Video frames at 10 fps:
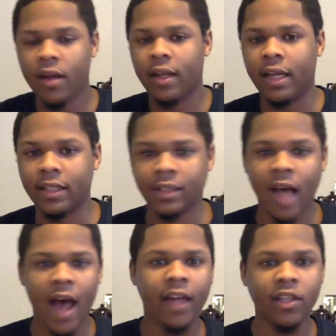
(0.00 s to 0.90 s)
It's
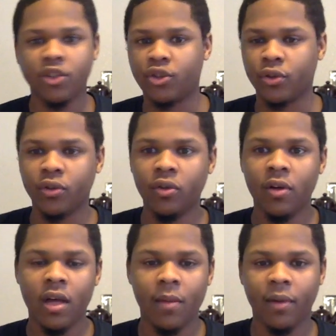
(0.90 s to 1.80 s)
kind of true,
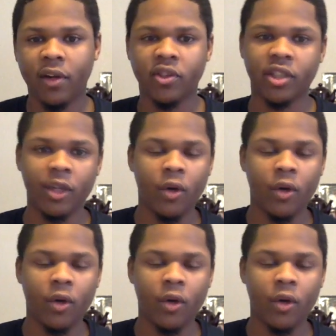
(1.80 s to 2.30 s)
but they're still